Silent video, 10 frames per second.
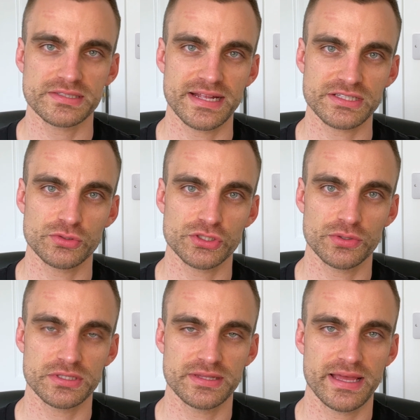that's all
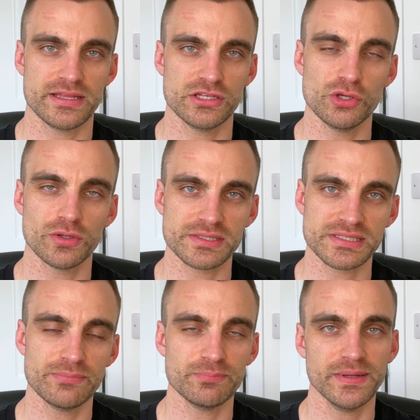sorted, then you can
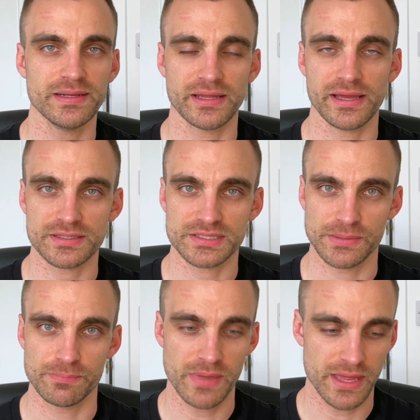simply click
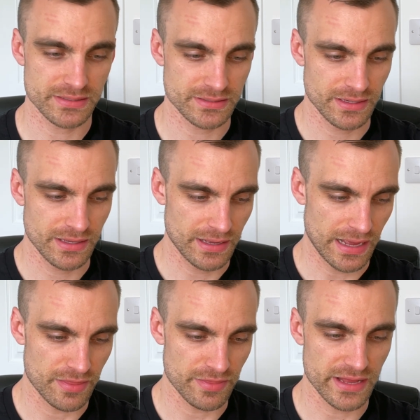submit,
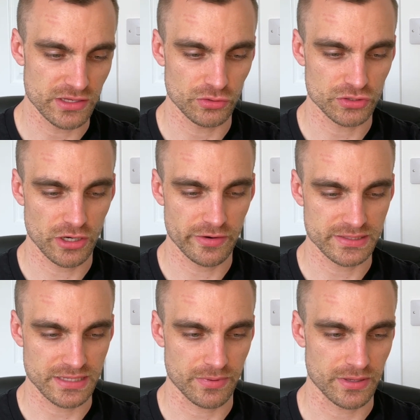and then your
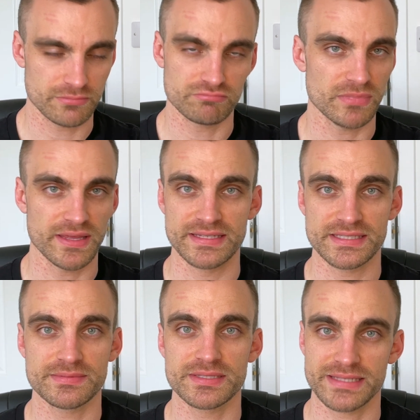direct debit
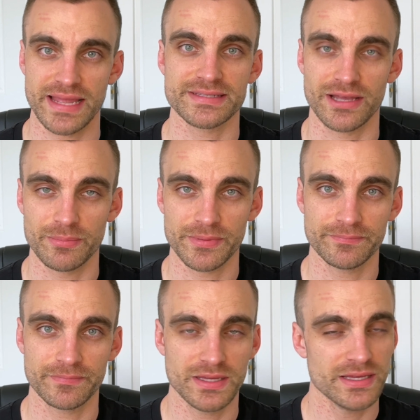is set up.
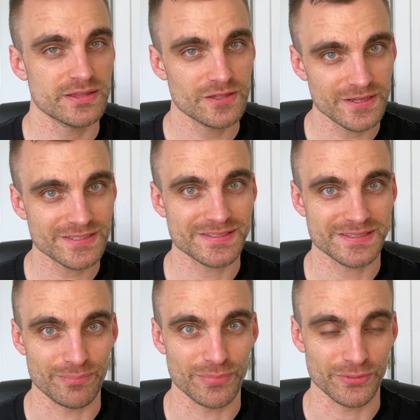Nice and
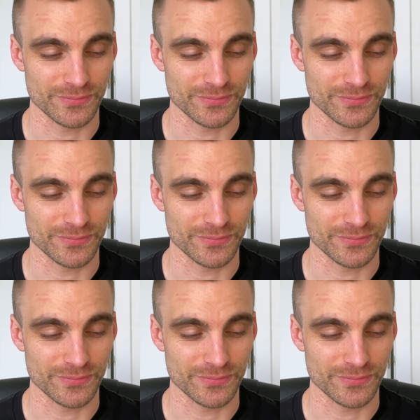simple.